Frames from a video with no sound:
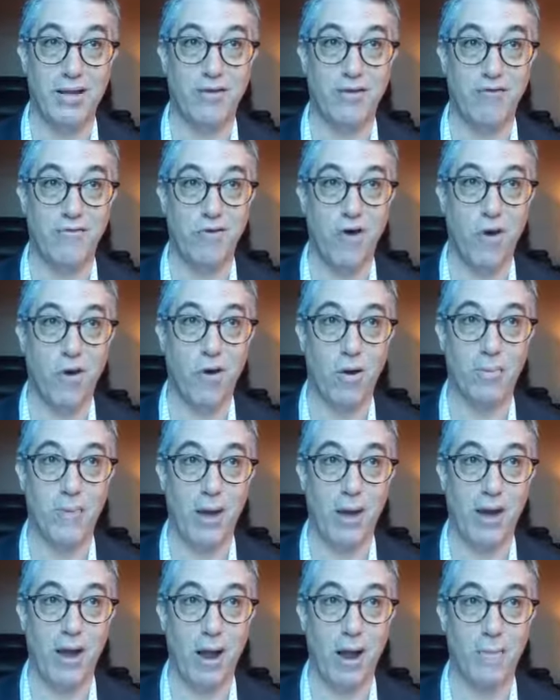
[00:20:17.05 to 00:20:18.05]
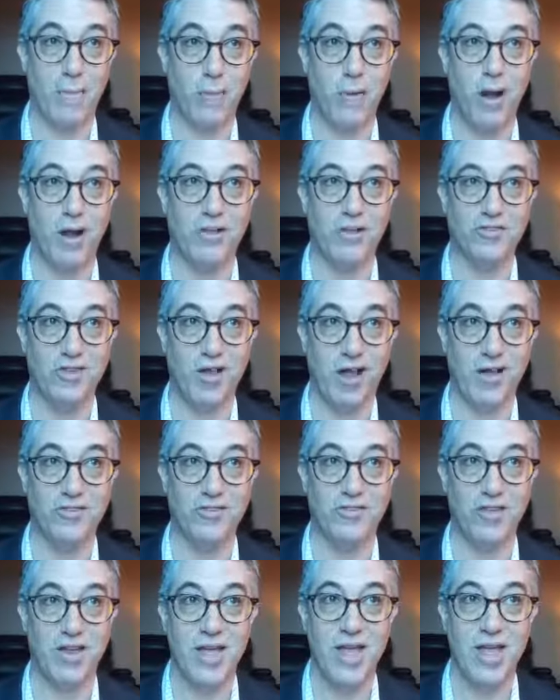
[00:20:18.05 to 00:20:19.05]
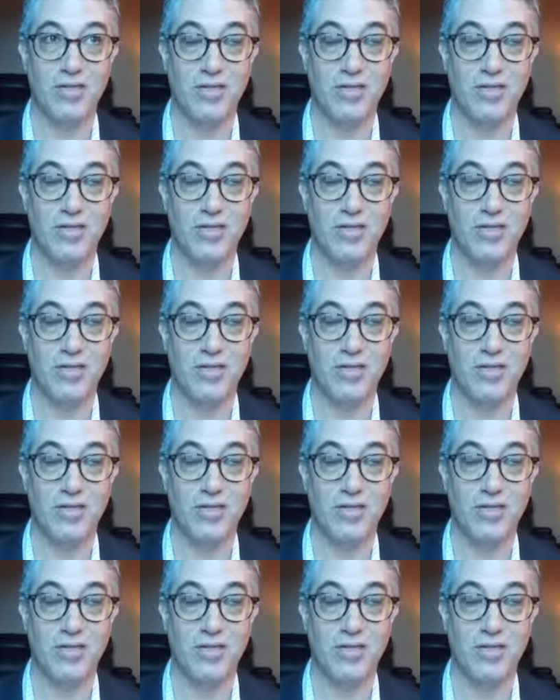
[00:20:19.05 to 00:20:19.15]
developing a process